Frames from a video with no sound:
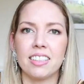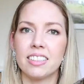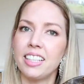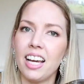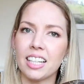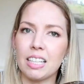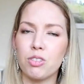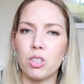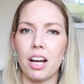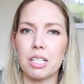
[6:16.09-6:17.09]
yeah, give
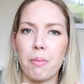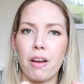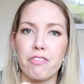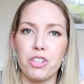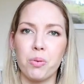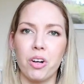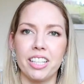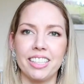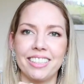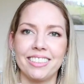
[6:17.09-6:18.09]
you guys my view on it.